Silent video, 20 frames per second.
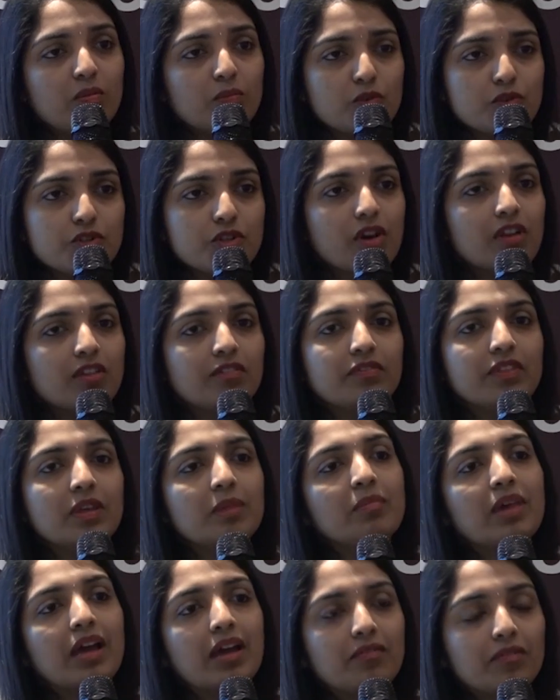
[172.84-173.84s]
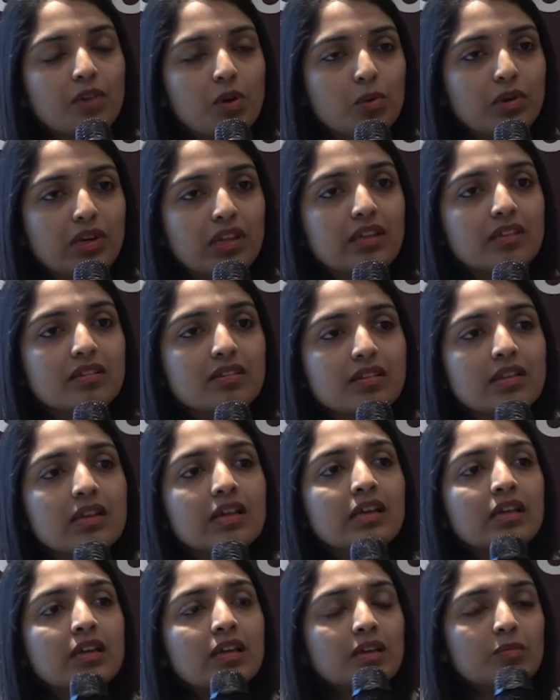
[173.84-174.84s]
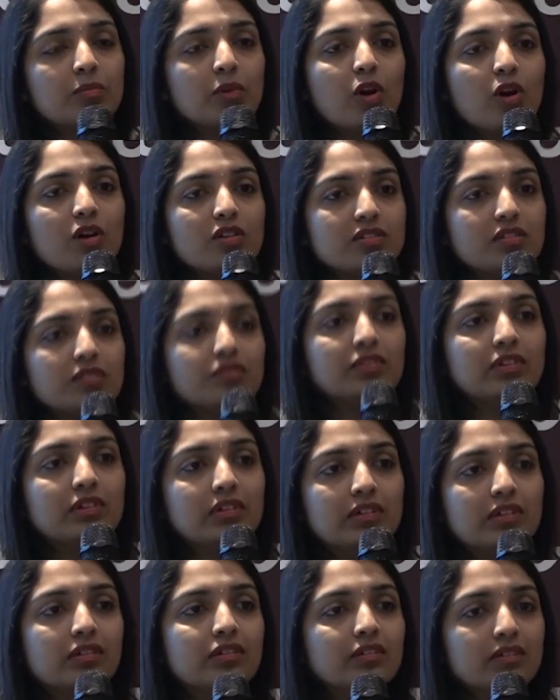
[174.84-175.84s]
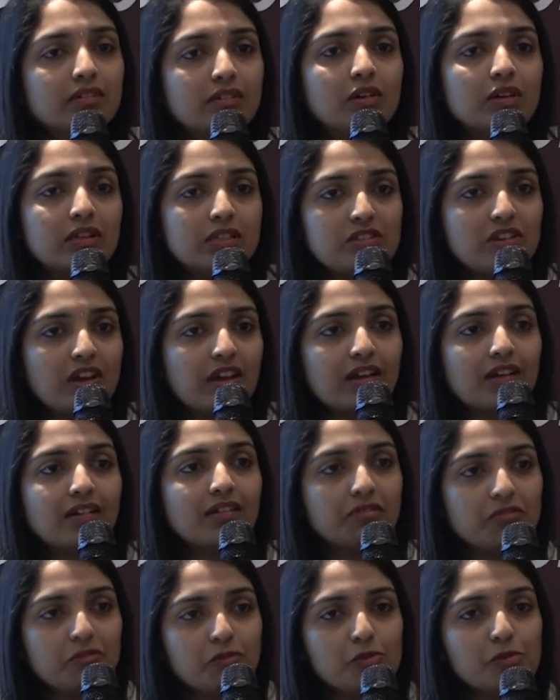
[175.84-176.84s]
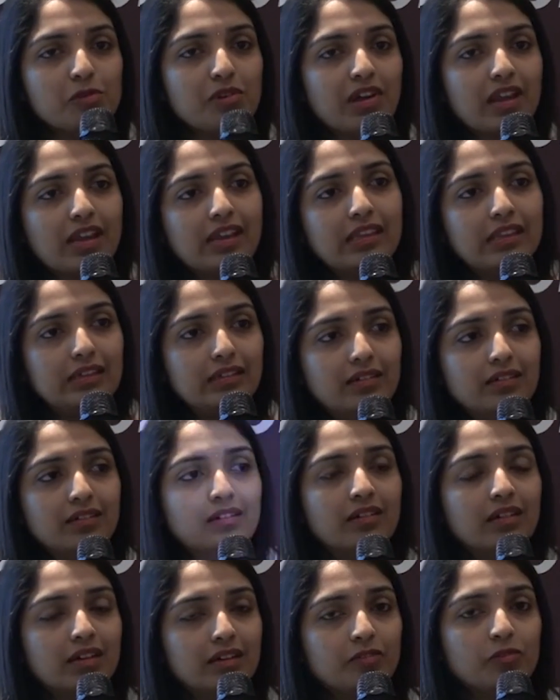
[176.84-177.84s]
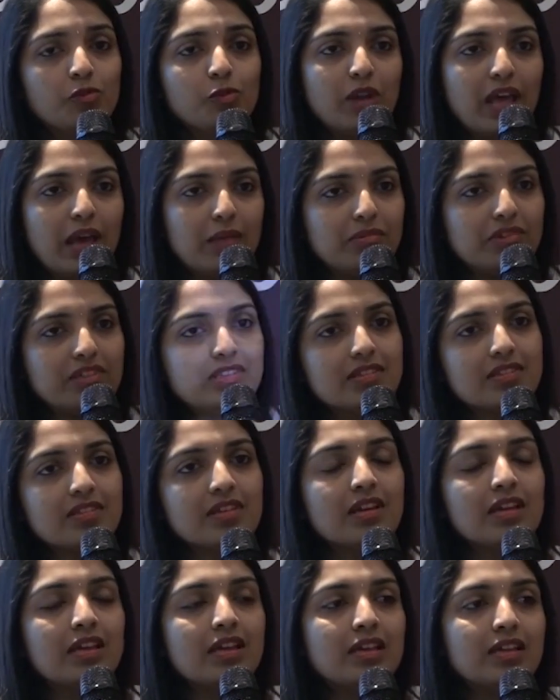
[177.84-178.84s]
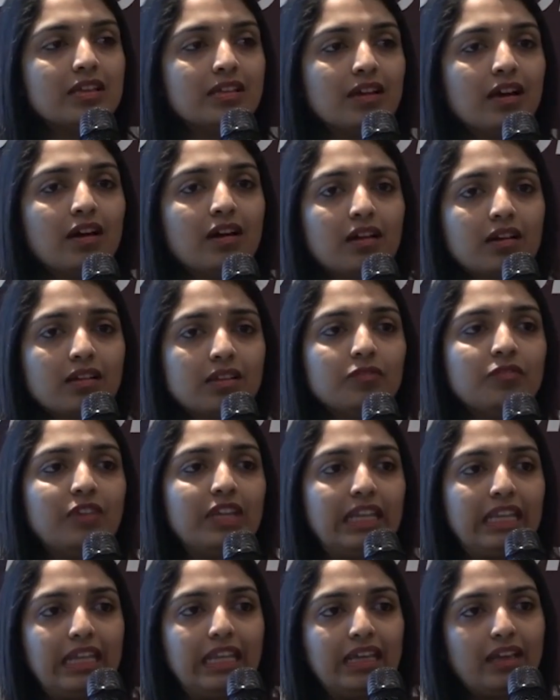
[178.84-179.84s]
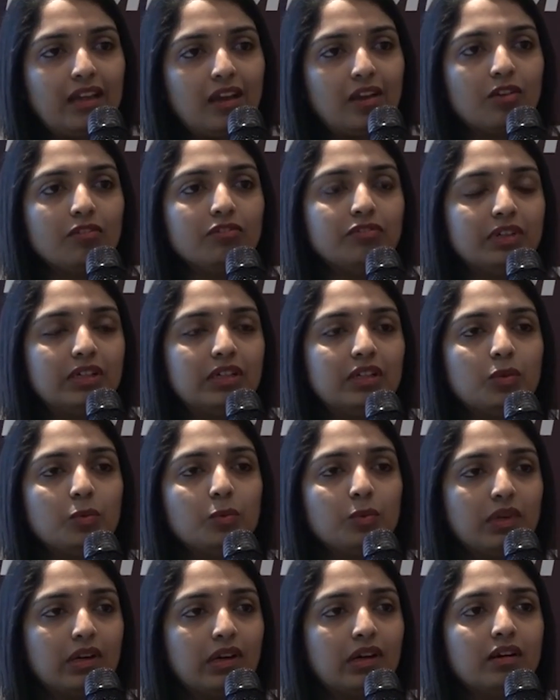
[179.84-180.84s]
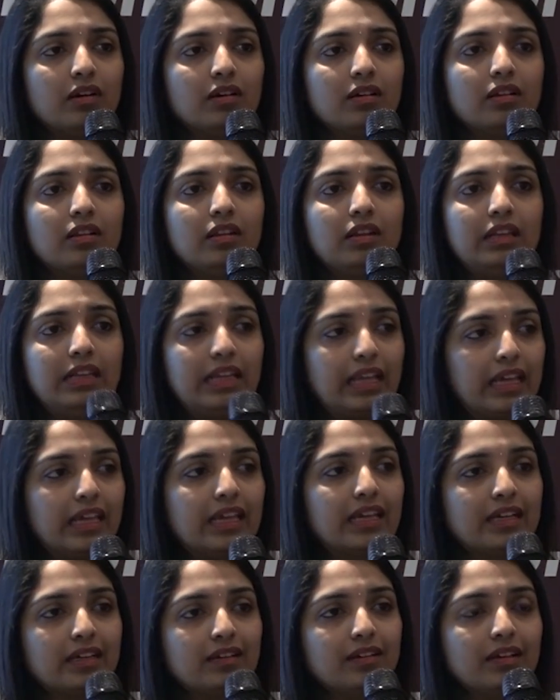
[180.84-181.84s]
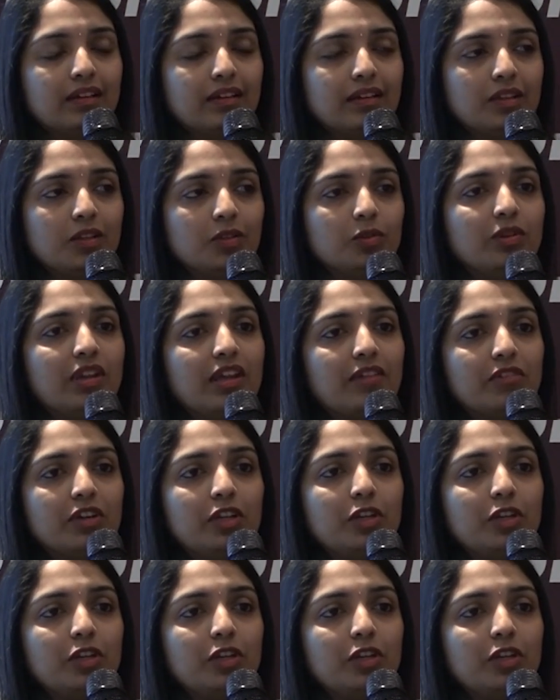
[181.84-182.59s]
almost all of them have nowadays because of the junk food and the food habits. We take care of it like you never